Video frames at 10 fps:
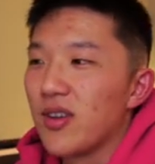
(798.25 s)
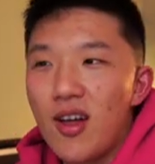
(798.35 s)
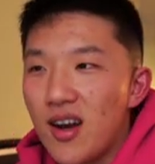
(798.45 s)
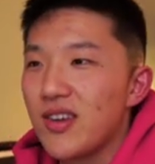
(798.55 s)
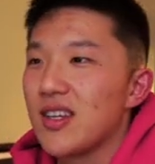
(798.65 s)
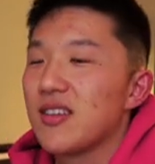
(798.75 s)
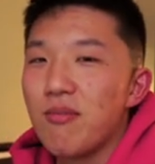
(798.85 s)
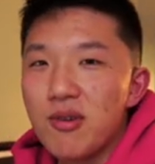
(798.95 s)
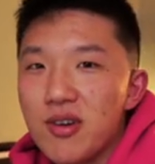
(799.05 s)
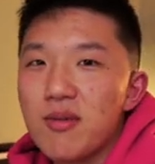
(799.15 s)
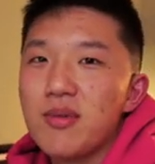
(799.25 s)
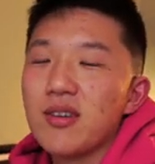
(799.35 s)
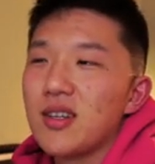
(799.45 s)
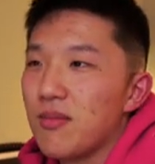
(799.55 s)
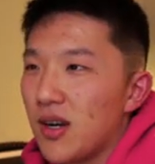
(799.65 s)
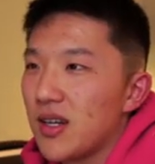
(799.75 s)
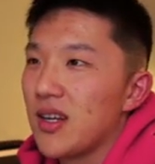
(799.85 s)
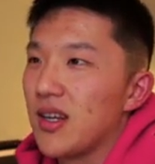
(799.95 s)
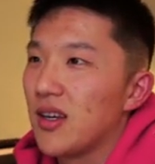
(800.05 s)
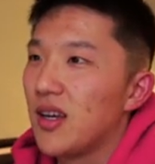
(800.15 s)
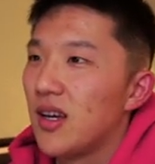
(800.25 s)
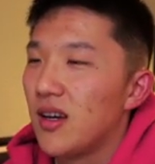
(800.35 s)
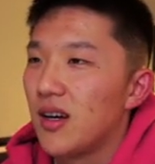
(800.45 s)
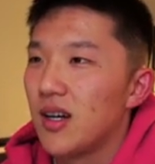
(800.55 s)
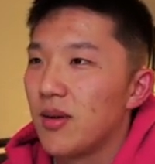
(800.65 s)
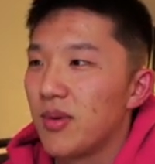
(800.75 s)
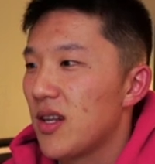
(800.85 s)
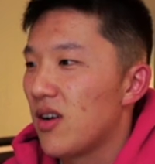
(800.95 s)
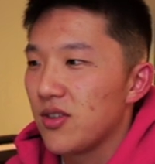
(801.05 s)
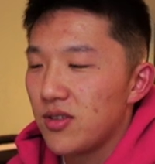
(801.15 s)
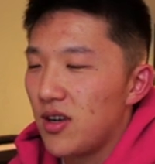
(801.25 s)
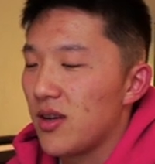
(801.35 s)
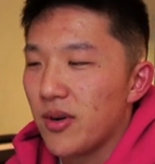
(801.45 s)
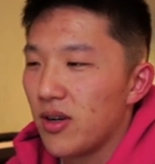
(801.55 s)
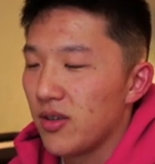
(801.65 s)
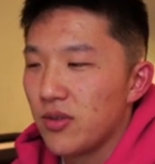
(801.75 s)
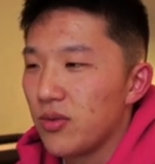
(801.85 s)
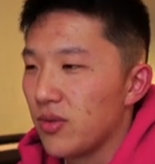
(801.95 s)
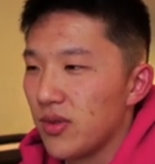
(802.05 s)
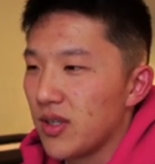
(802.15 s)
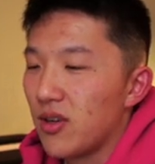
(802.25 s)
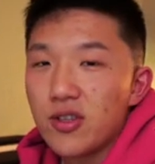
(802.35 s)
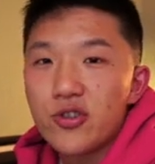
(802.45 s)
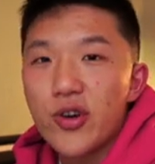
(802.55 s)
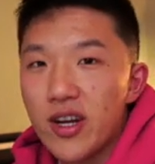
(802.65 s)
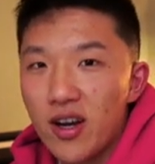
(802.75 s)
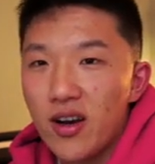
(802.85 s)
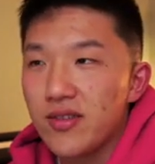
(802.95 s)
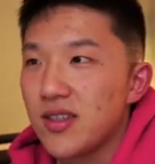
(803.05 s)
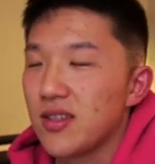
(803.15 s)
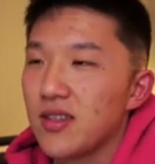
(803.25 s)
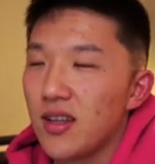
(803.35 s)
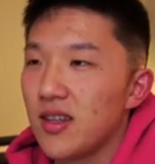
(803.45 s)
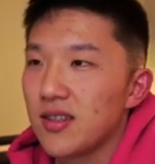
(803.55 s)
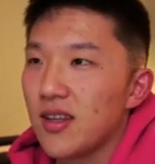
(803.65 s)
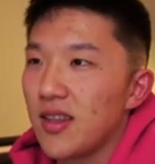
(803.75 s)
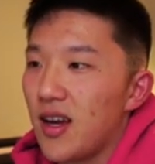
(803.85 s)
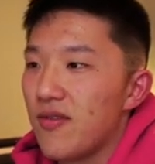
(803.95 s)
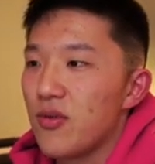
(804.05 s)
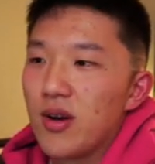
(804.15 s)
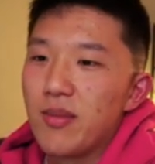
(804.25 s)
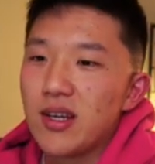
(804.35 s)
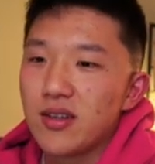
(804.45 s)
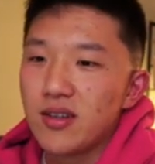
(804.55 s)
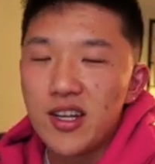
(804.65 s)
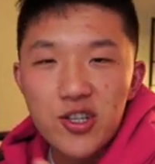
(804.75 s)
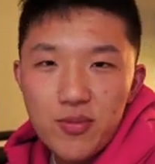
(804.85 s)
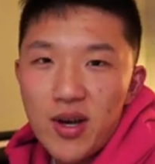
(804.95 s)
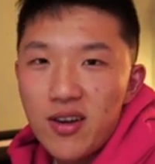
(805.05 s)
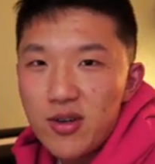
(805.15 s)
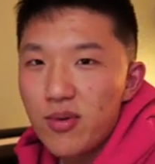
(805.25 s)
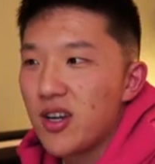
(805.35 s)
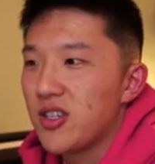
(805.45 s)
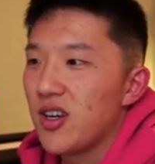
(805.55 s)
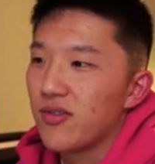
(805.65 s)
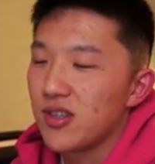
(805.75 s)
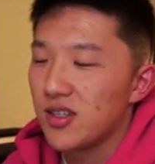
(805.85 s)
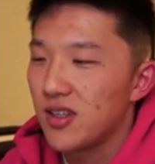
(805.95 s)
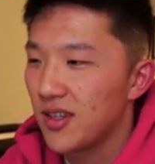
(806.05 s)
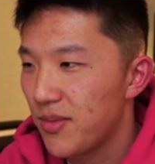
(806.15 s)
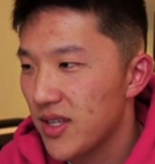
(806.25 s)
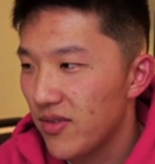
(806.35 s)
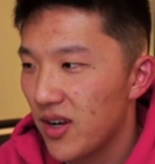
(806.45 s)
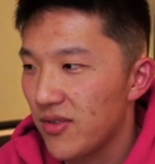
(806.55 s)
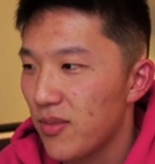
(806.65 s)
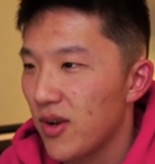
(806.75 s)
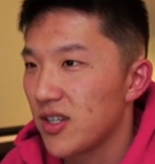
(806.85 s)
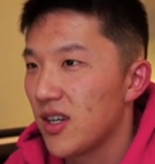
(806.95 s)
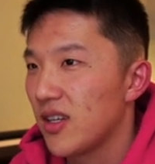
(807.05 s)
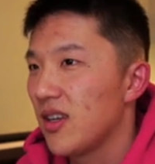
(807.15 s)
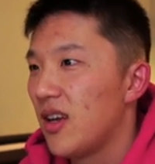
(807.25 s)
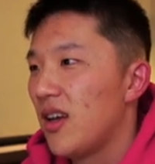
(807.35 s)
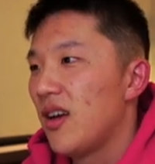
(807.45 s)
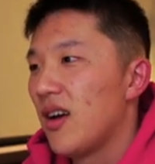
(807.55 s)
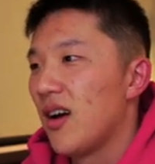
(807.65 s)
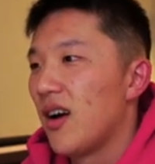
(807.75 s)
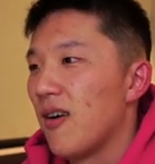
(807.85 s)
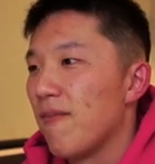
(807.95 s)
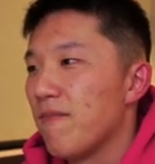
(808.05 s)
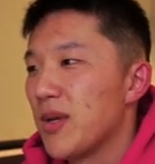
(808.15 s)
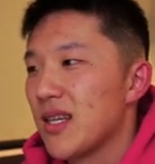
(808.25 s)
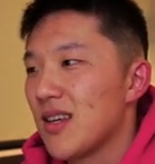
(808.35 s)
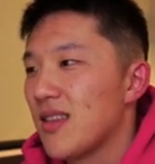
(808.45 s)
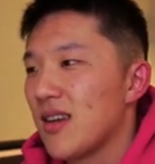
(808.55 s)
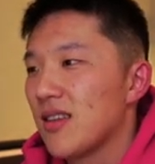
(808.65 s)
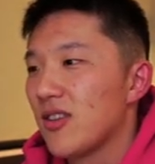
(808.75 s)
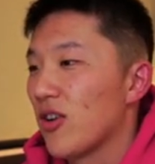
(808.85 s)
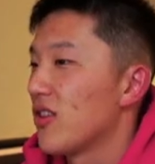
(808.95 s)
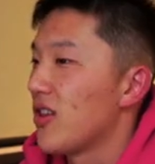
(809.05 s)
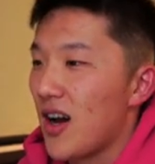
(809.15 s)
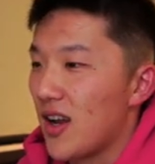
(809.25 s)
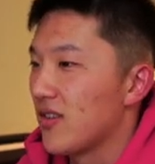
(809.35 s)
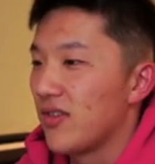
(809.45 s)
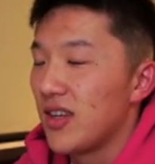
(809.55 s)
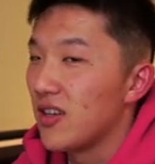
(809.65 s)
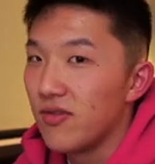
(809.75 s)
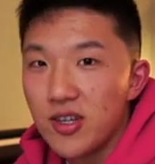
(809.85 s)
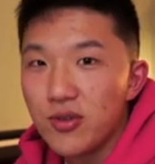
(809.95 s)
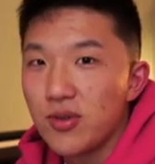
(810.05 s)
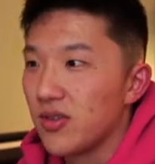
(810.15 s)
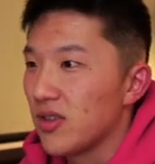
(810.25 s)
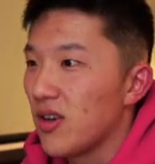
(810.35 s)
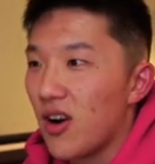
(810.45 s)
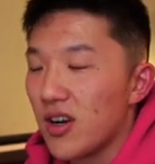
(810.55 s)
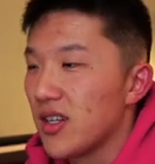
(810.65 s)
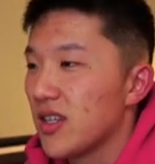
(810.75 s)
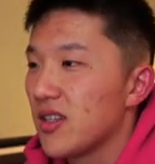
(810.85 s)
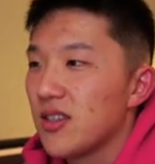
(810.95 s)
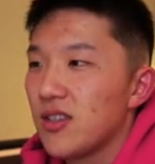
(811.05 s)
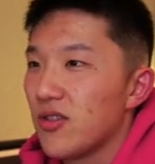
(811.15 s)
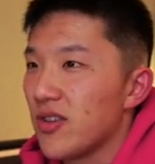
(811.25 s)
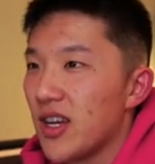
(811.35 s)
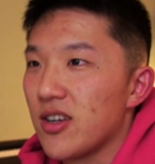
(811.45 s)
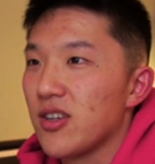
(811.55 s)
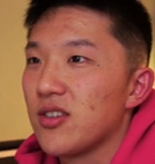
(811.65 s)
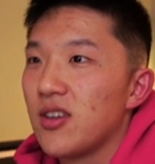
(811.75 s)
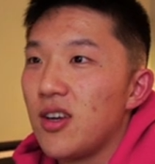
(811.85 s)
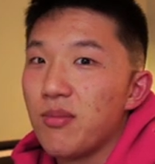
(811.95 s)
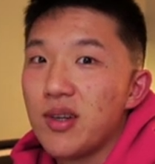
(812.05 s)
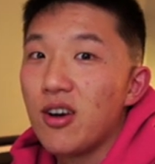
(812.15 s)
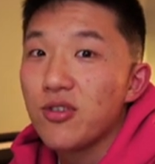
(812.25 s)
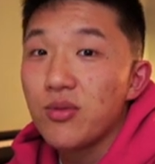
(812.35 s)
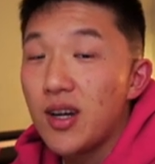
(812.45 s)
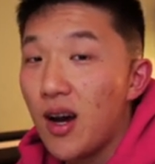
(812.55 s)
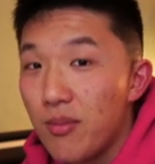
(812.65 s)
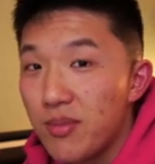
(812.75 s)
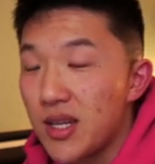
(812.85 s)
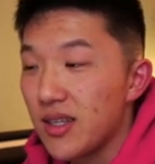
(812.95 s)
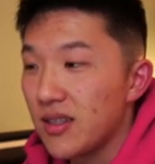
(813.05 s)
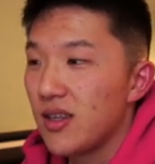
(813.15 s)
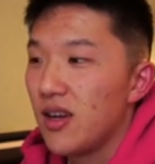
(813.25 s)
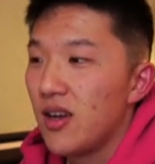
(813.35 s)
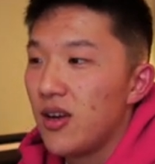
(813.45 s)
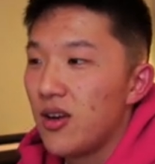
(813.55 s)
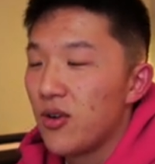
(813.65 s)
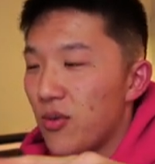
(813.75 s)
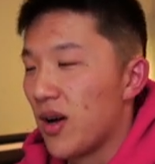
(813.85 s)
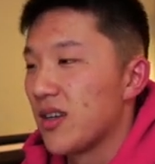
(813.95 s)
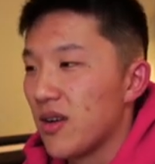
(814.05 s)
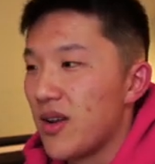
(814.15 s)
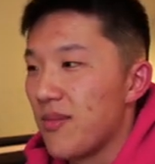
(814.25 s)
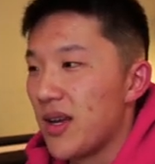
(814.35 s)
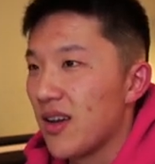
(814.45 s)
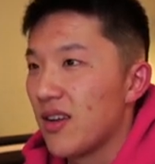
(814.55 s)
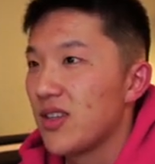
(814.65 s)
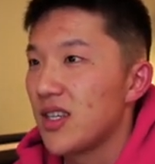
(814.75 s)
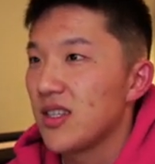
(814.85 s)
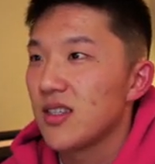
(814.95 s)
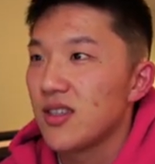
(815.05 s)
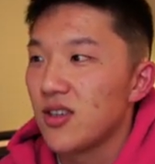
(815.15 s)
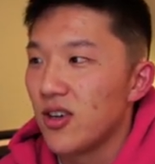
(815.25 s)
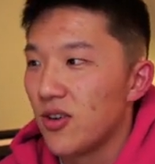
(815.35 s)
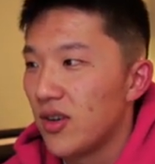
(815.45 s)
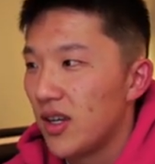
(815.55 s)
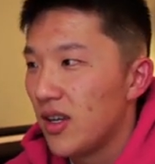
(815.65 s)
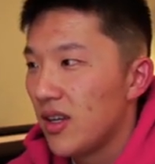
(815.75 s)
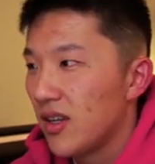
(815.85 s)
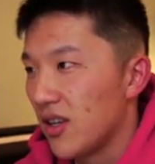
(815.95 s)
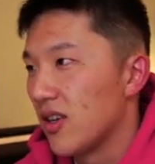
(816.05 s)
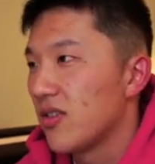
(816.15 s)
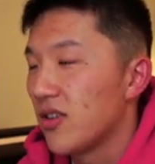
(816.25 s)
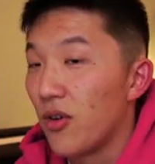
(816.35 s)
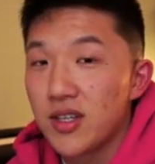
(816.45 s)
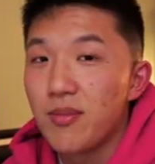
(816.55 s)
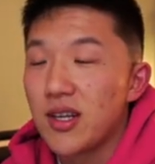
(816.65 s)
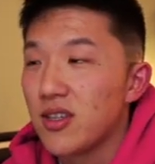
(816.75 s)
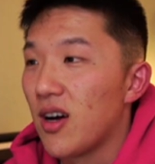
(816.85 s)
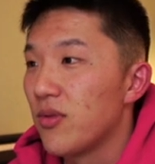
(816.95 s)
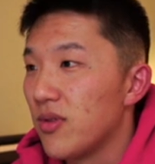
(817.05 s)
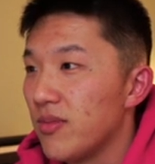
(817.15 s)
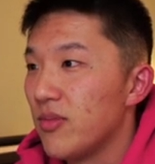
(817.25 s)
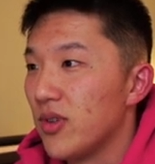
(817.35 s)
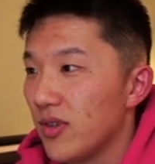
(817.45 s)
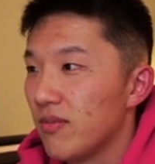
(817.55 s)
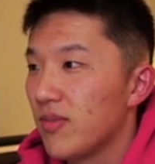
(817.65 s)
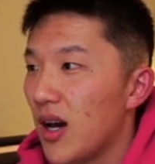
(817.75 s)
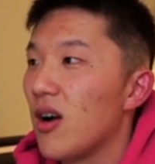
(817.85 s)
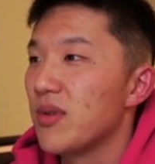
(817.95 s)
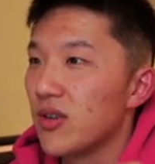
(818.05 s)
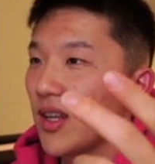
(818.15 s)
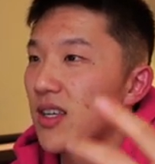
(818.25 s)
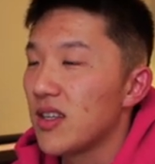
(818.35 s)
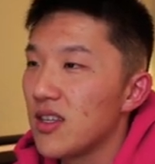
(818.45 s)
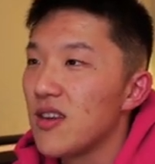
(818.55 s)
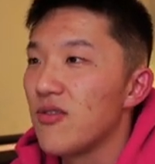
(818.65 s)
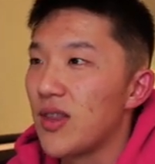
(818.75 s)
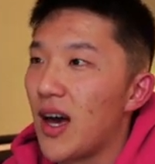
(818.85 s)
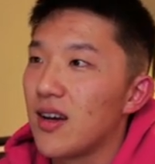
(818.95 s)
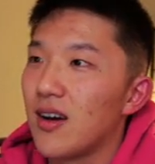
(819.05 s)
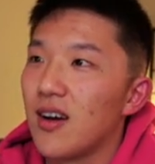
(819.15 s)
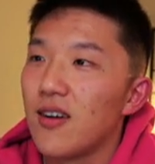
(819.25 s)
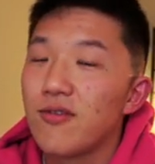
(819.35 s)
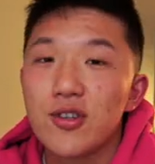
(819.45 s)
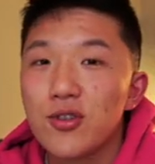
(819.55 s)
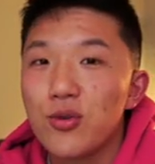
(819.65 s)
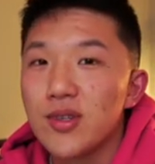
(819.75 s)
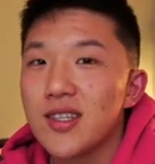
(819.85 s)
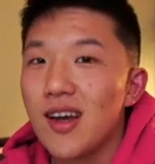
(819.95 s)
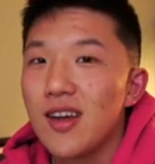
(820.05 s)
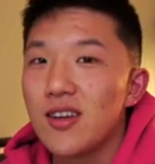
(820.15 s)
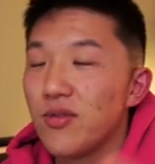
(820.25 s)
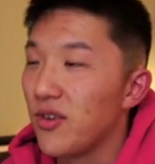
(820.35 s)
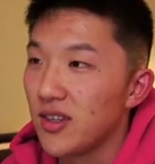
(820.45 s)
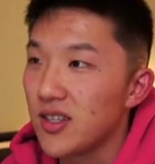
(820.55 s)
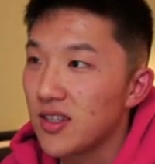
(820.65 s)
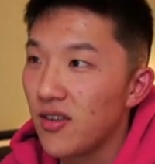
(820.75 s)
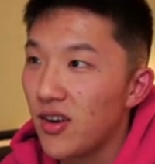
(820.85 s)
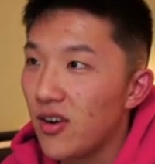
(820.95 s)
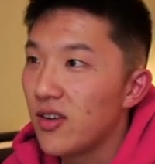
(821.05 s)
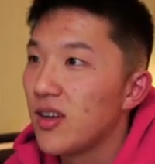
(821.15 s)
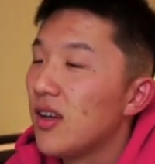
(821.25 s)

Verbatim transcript: A lot of it is community building, marketing, uh, but then also talking about all the tools and all the trade offs and, and things like that. If you want to make a cheap NFT project versus an expensive NFT project, um, because I think there are a lot of individuals, artists, creators, but also companies who want to come in and make NFTs. So, you know, going to my talk will will help you like give you that uh, first tool set to figure this stuff out.